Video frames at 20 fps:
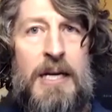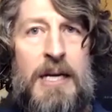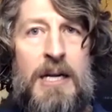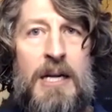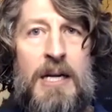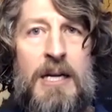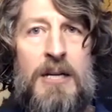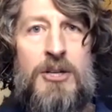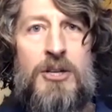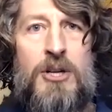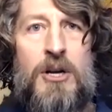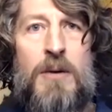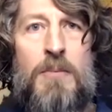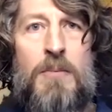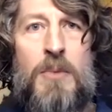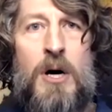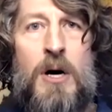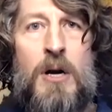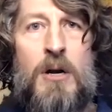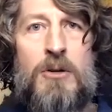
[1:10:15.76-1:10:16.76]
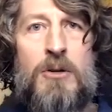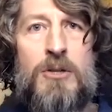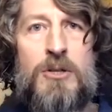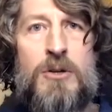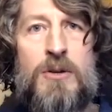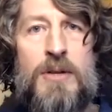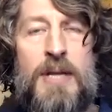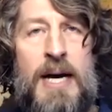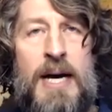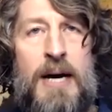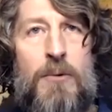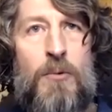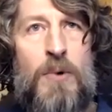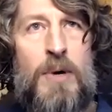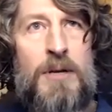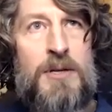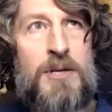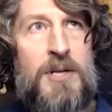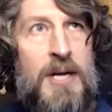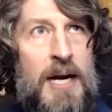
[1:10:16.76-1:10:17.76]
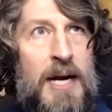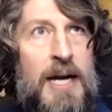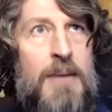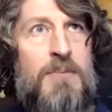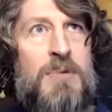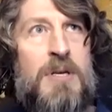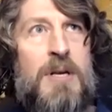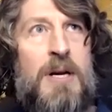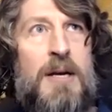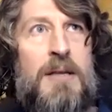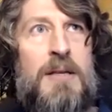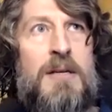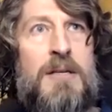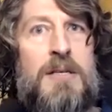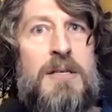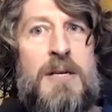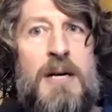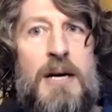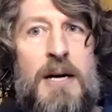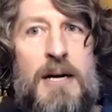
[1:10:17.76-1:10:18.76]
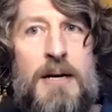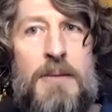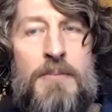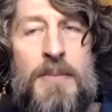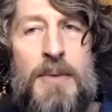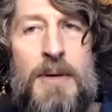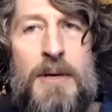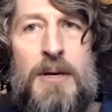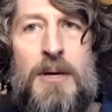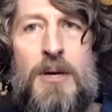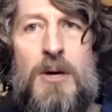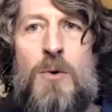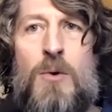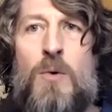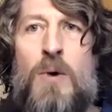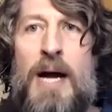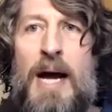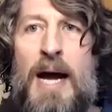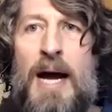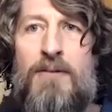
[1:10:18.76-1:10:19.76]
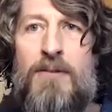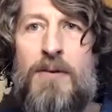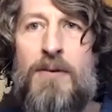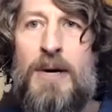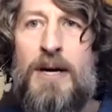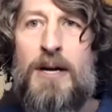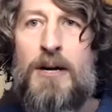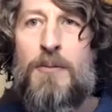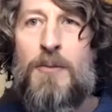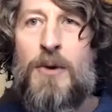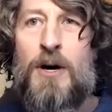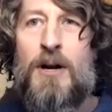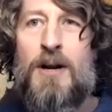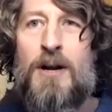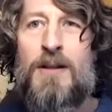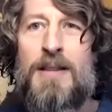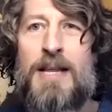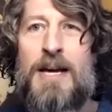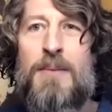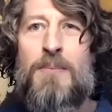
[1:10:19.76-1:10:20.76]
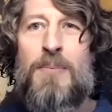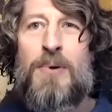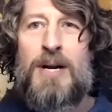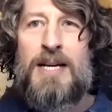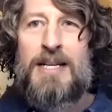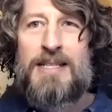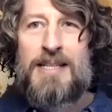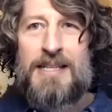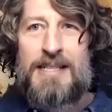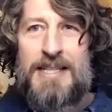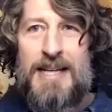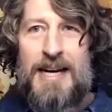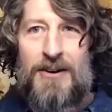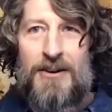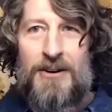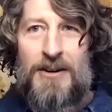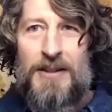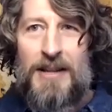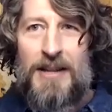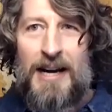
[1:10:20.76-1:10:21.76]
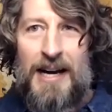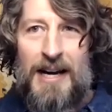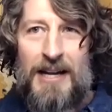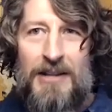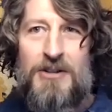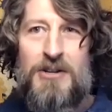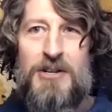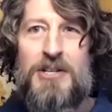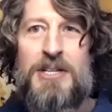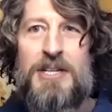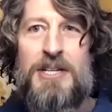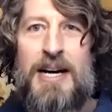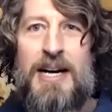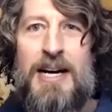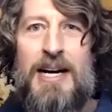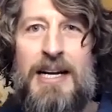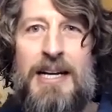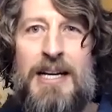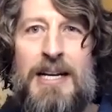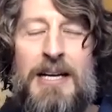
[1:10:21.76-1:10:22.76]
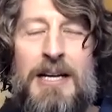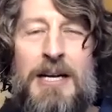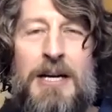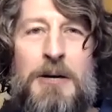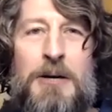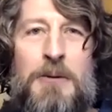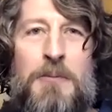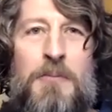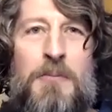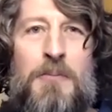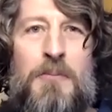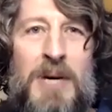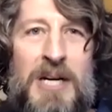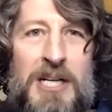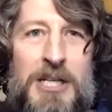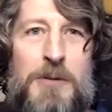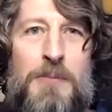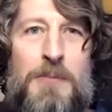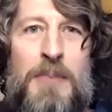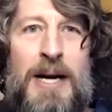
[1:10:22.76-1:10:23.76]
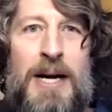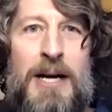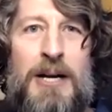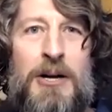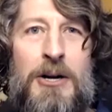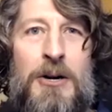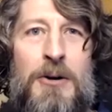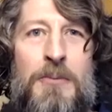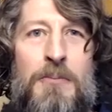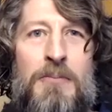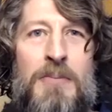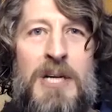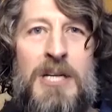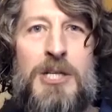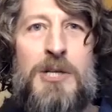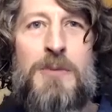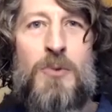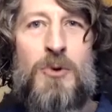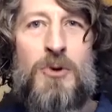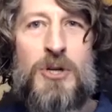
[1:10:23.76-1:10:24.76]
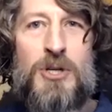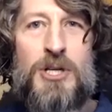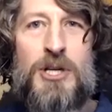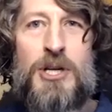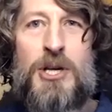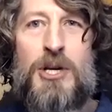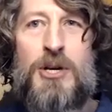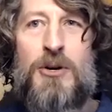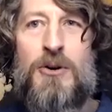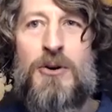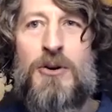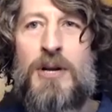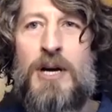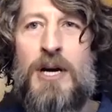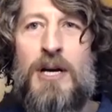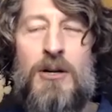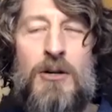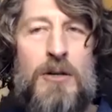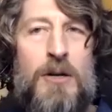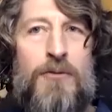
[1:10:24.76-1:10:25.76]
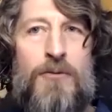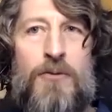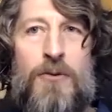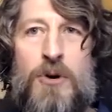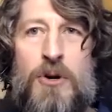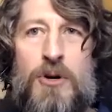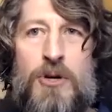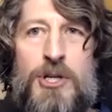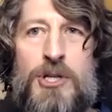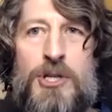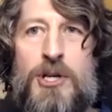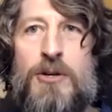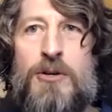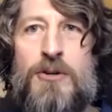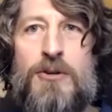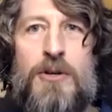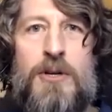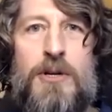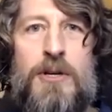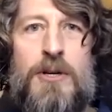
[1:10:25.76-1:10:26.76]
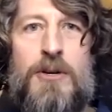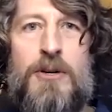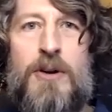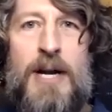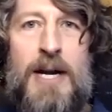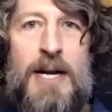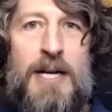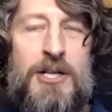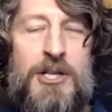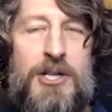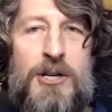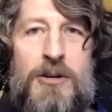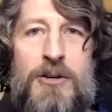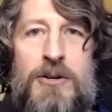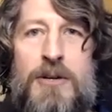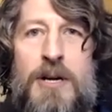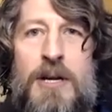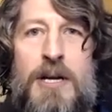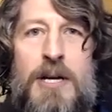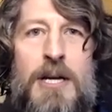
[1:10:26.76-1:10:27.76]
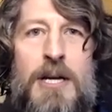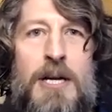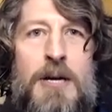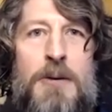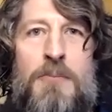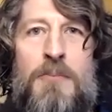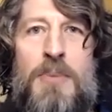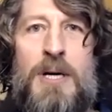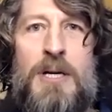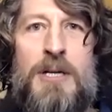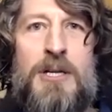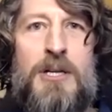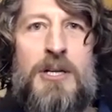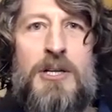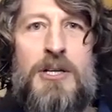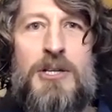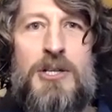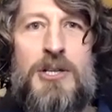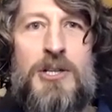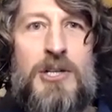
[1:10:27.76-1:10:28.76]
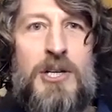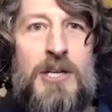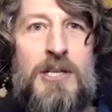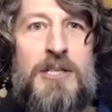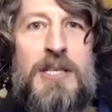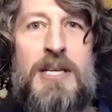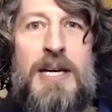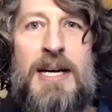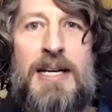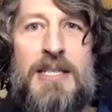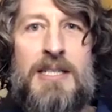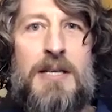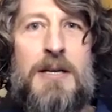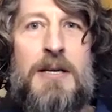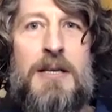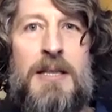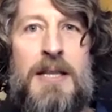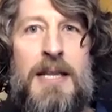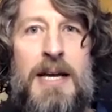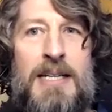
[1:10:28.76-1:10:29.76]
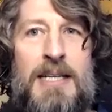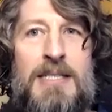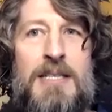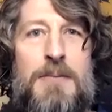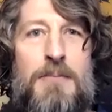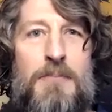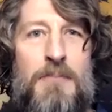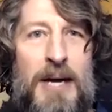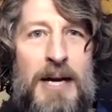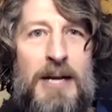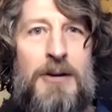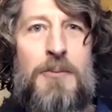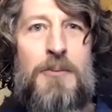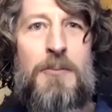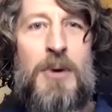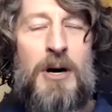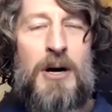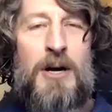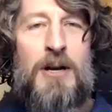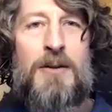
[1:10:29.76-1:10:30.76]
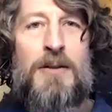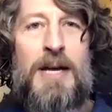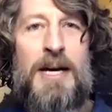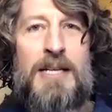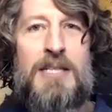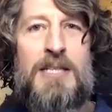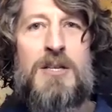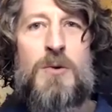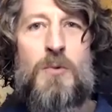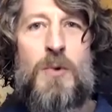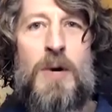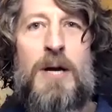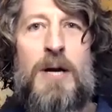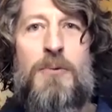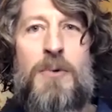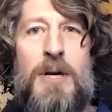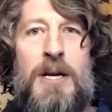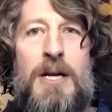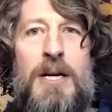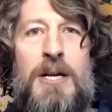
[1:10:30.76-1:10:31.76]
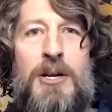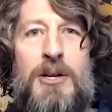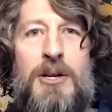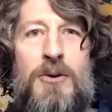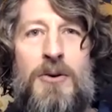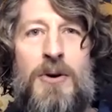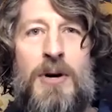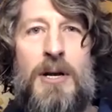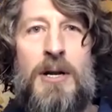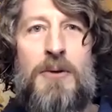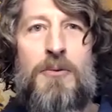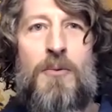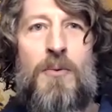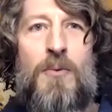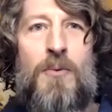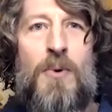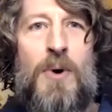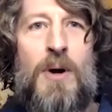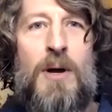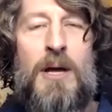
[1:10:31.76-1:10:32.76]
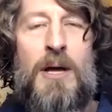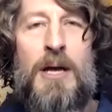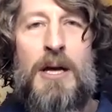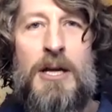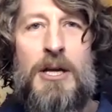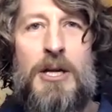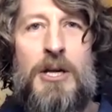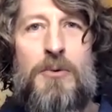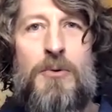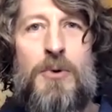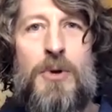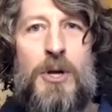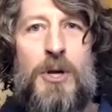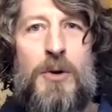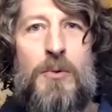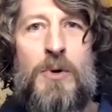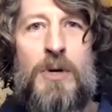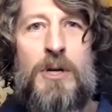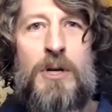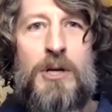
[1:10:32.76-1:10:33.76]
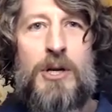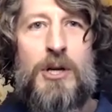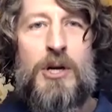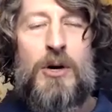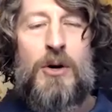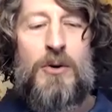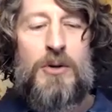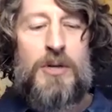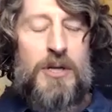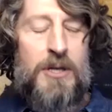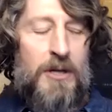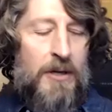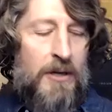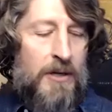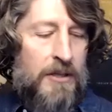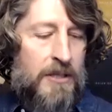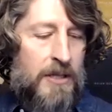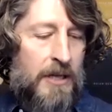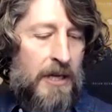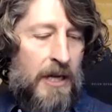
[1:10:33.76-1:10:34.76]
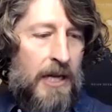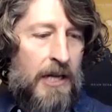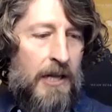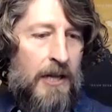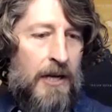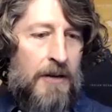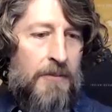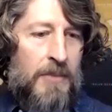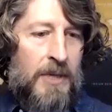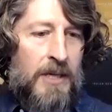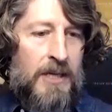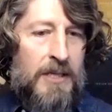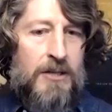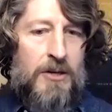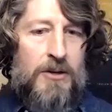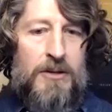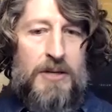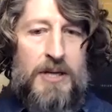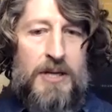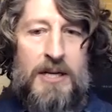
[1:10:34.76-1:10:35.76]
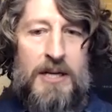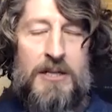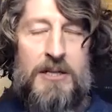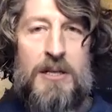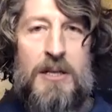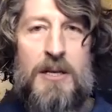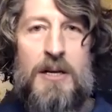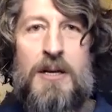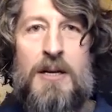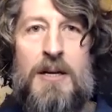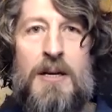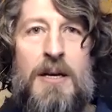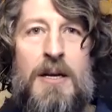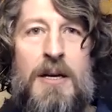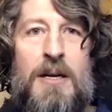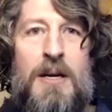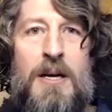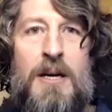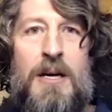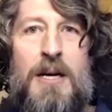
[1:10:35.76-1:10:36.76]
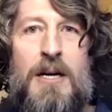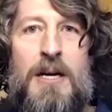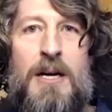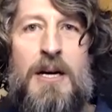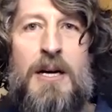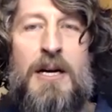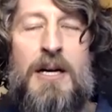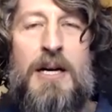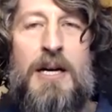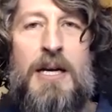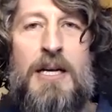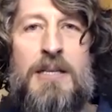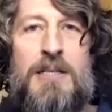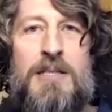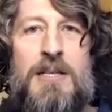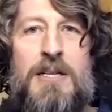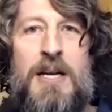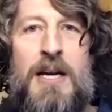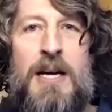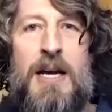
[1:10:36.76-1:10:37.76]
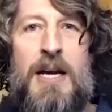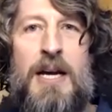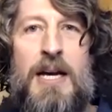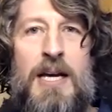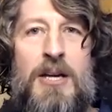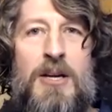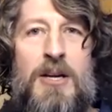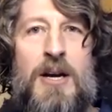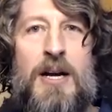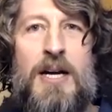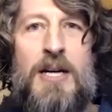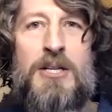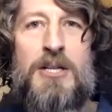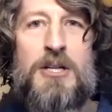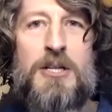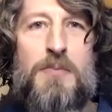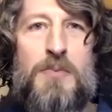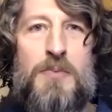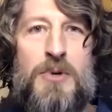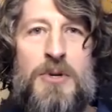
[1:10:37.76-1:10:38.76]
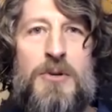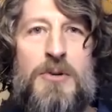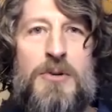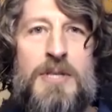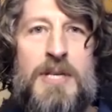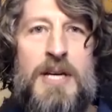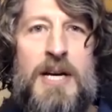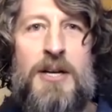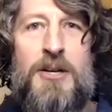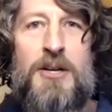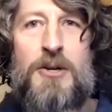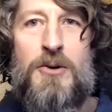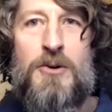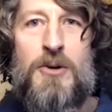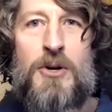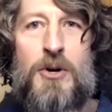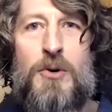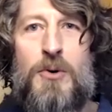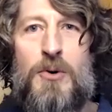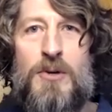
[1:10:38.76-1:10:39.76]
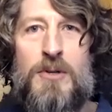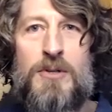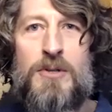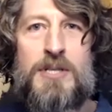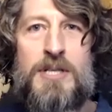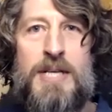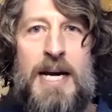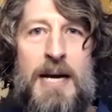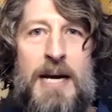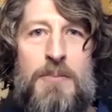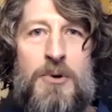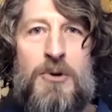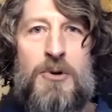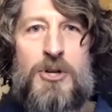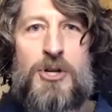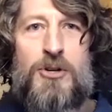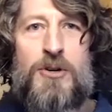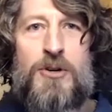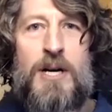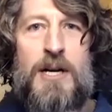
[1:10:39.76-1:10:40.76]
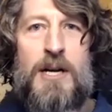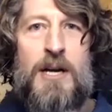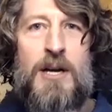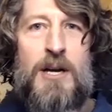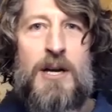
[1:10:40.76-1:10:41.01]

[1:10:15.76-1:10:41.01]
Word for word: into a model so that when times like this come, we have a better model that brings us out on the other side much better, much more secure, not only for our children and grandchildren, but just that's the, that's the better model. That's the way we need to do it. You, you wouldn't go to, to Elon Musk or Tesla uh, uh, and say, hey, you guys just produced that new cool cyber truck.